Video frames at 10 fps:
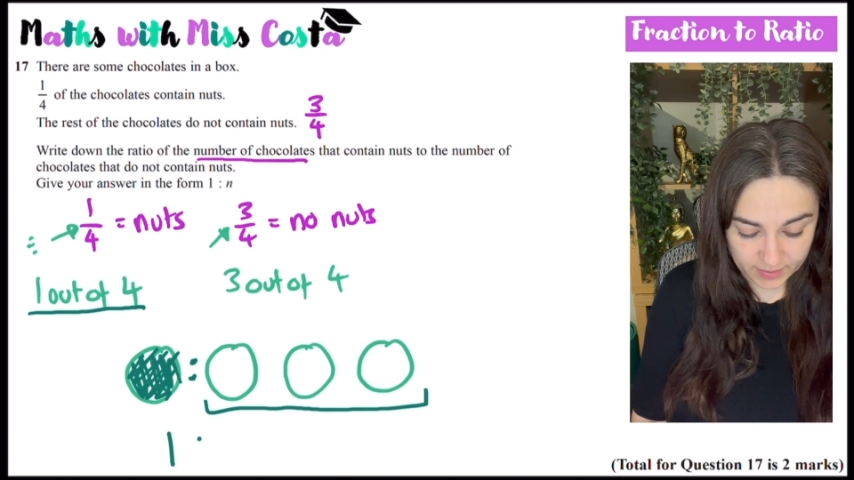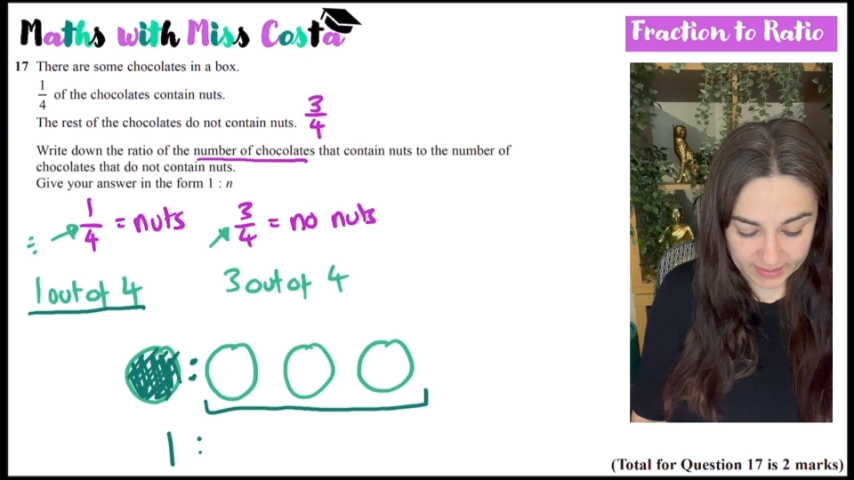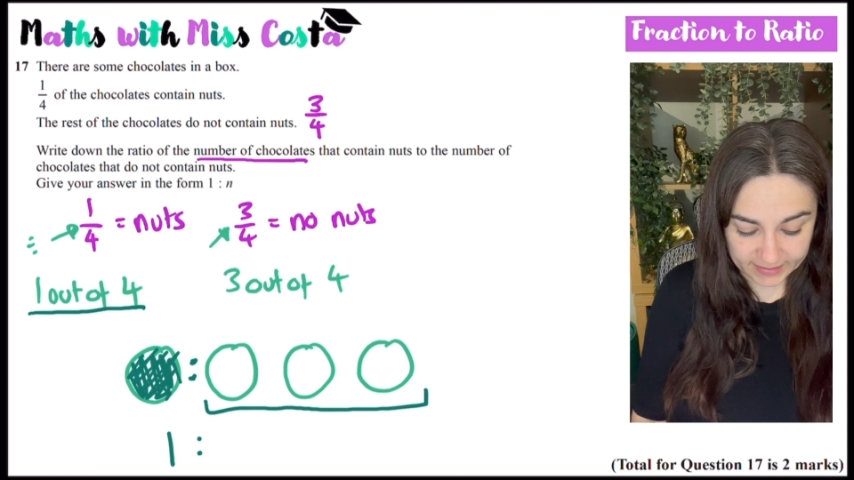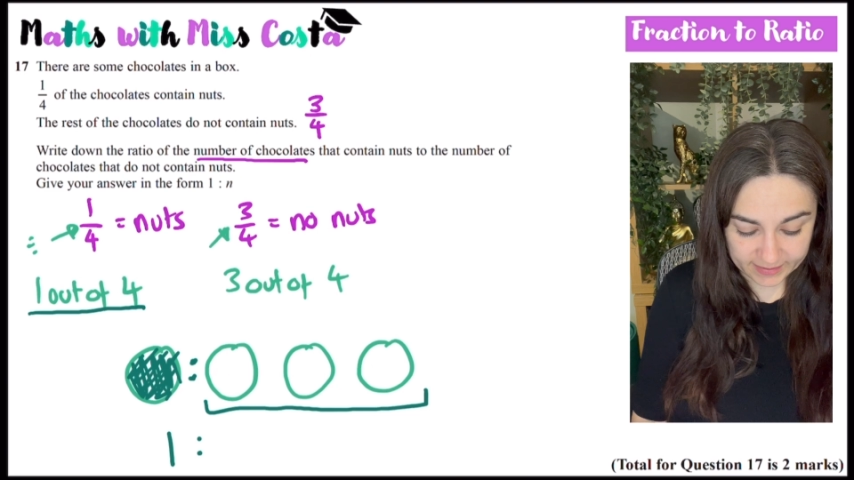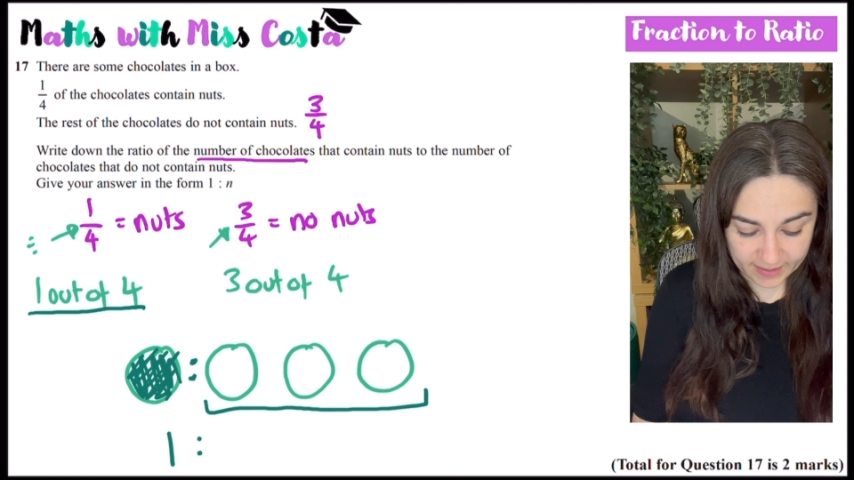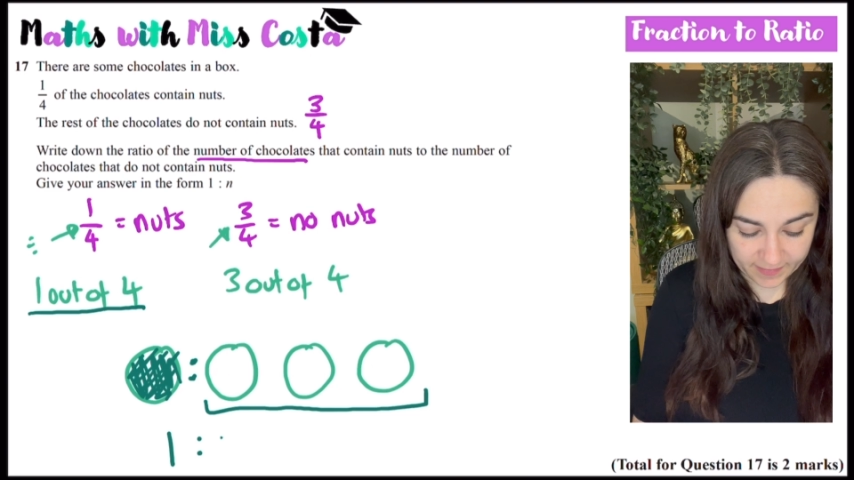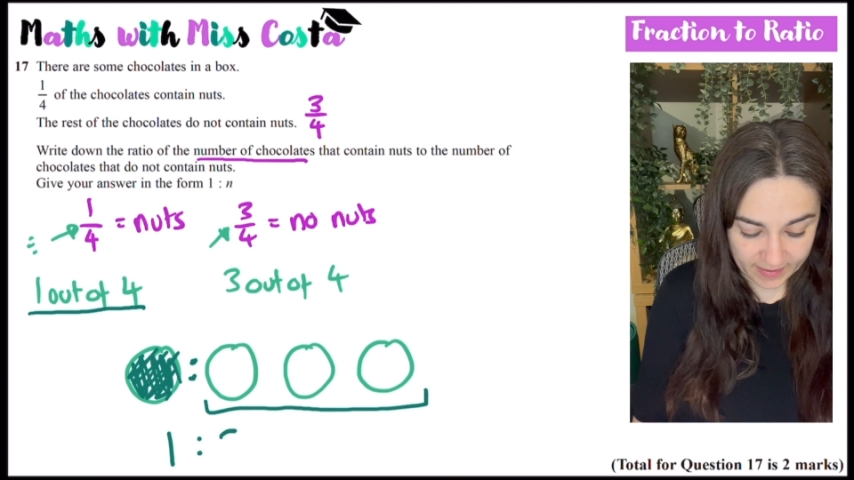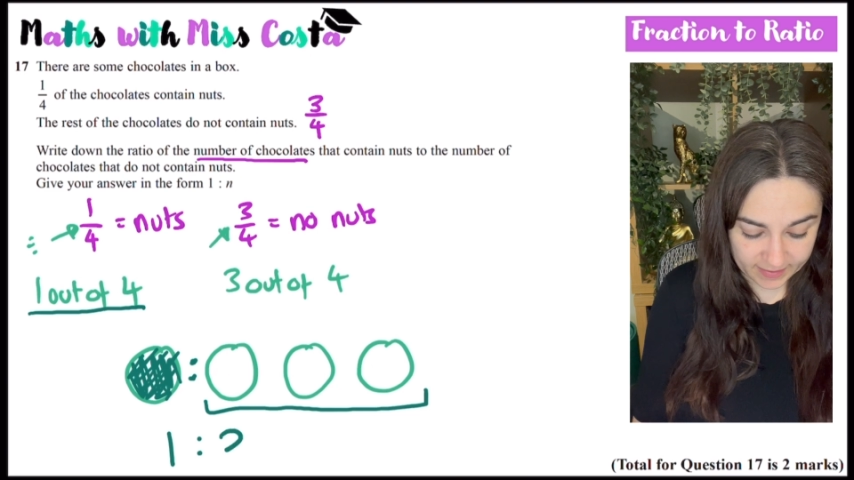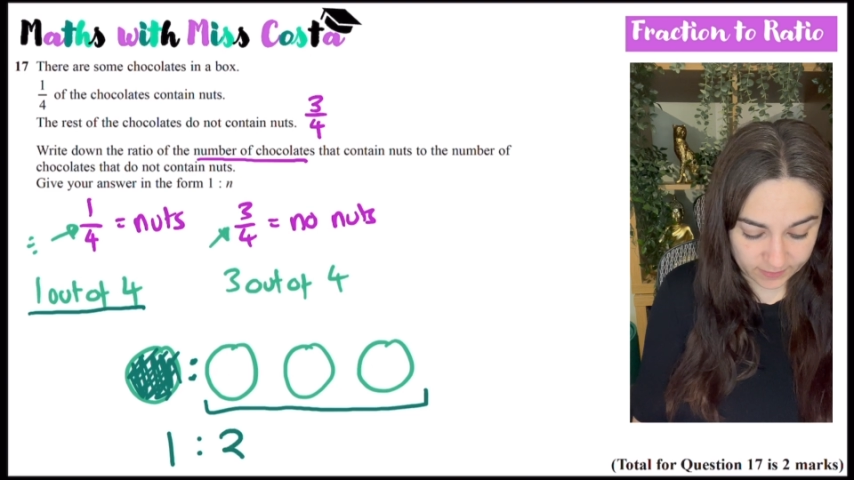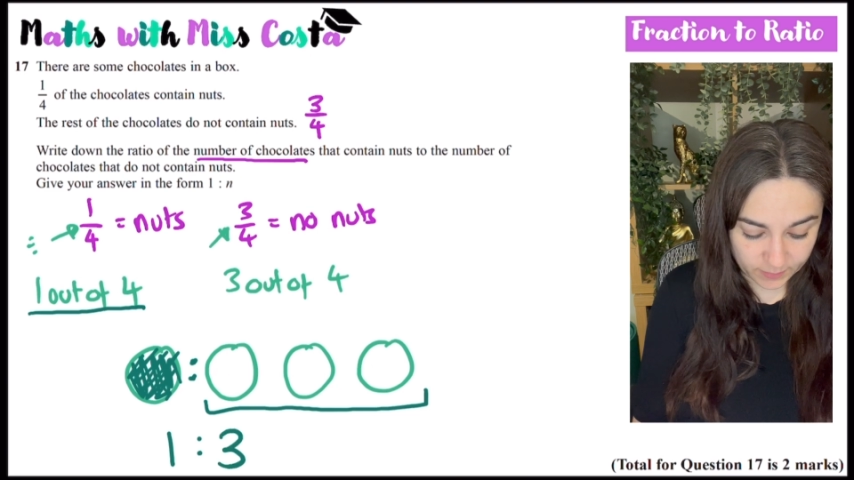is turn that
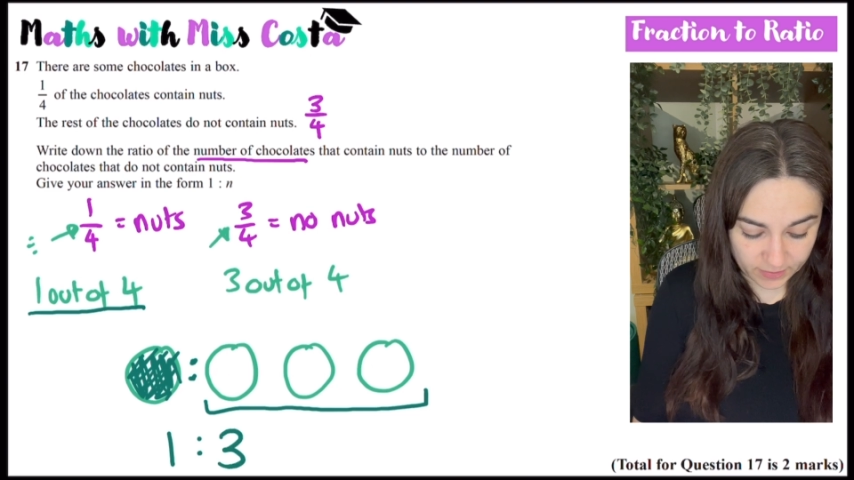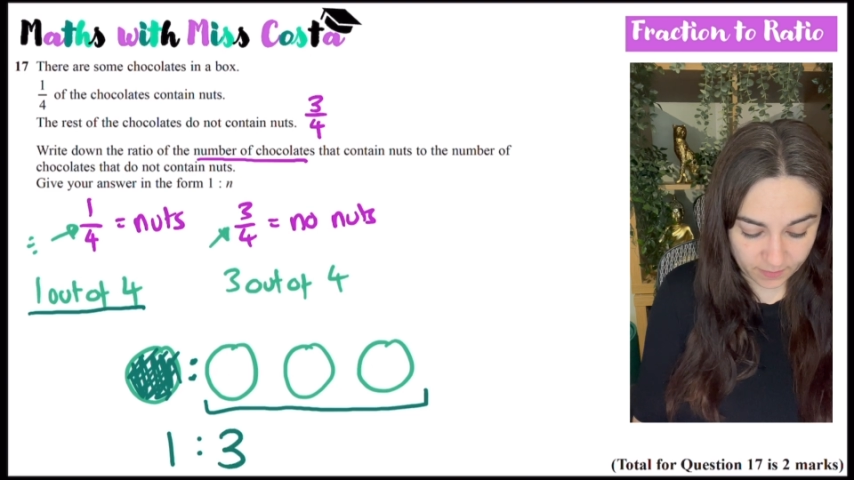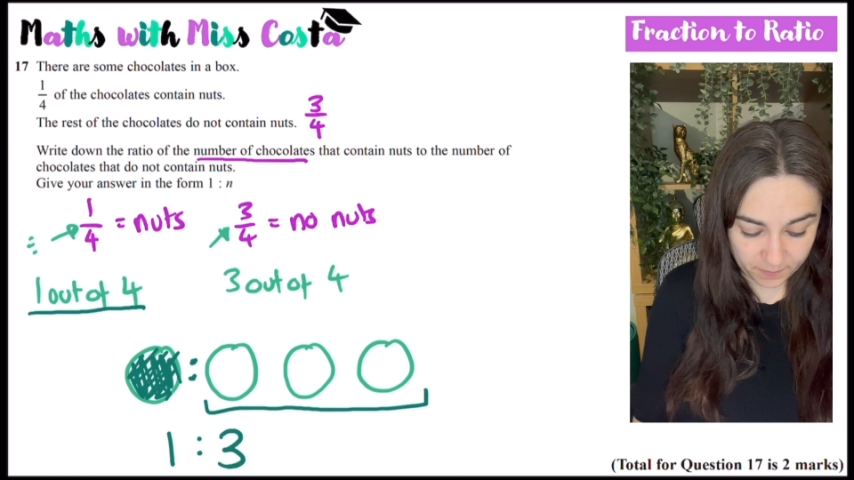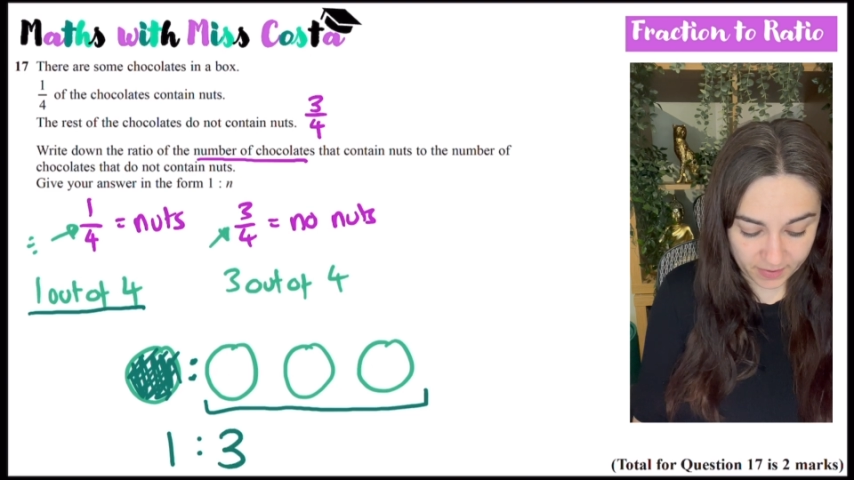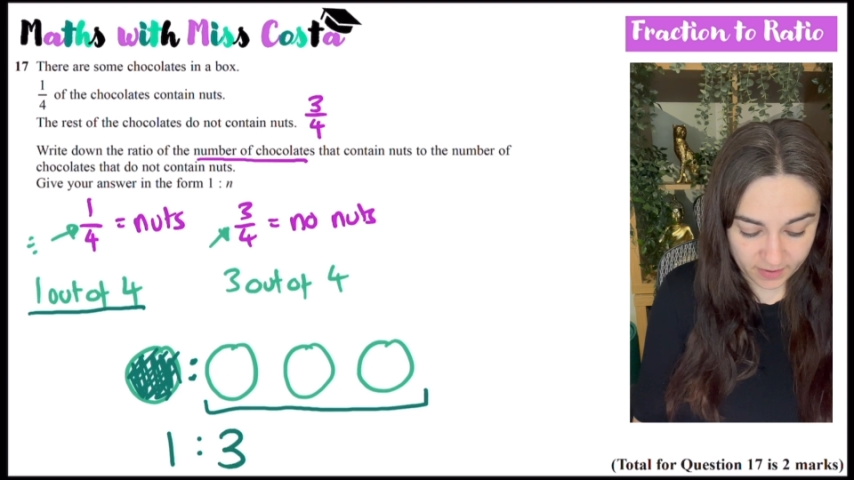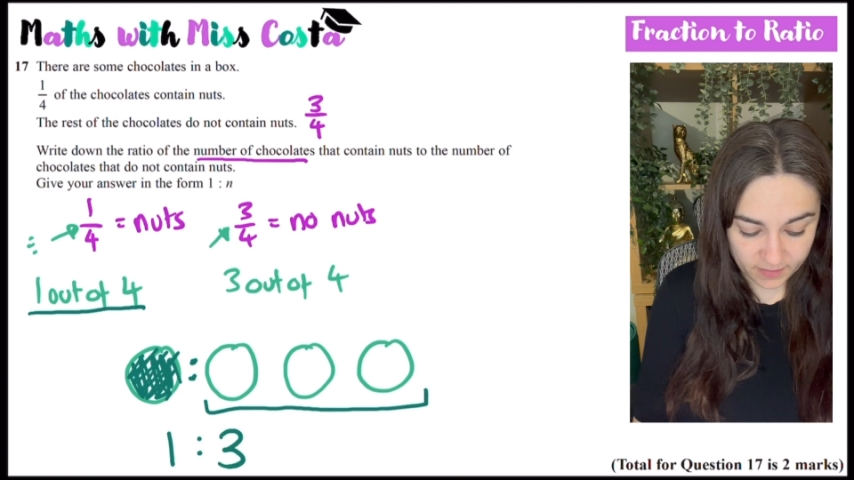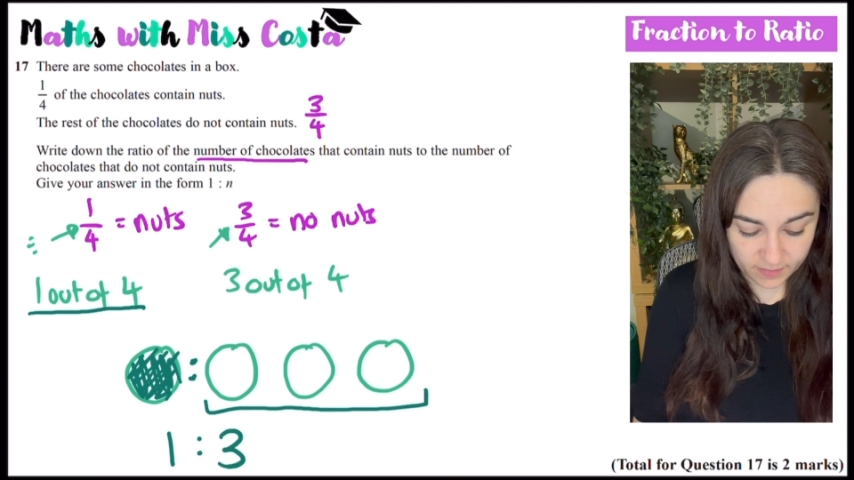into a number,